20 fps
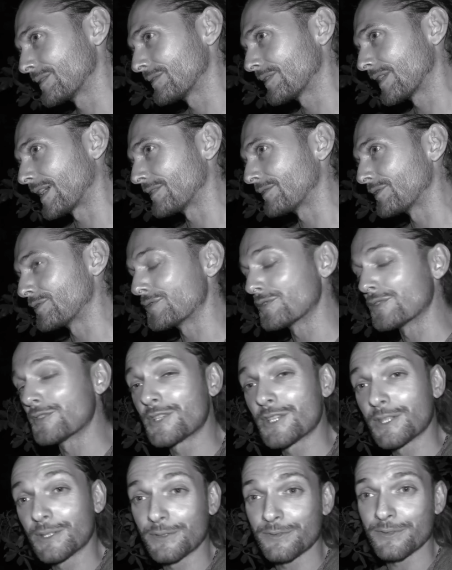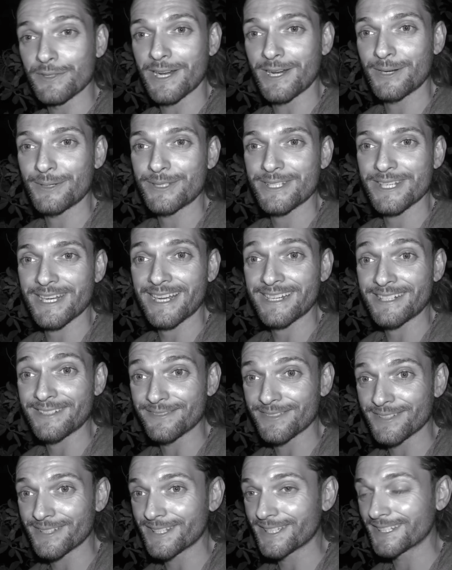500 children outside
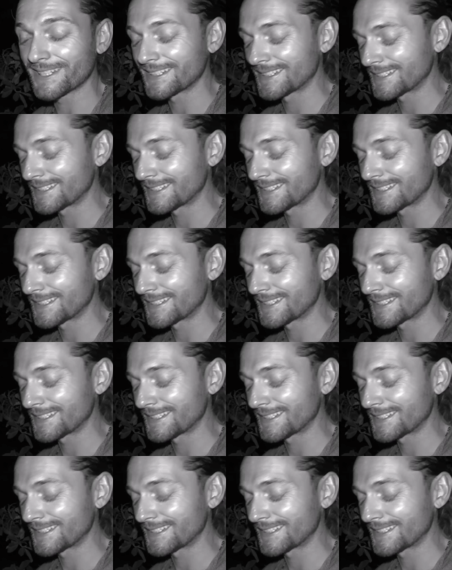of here.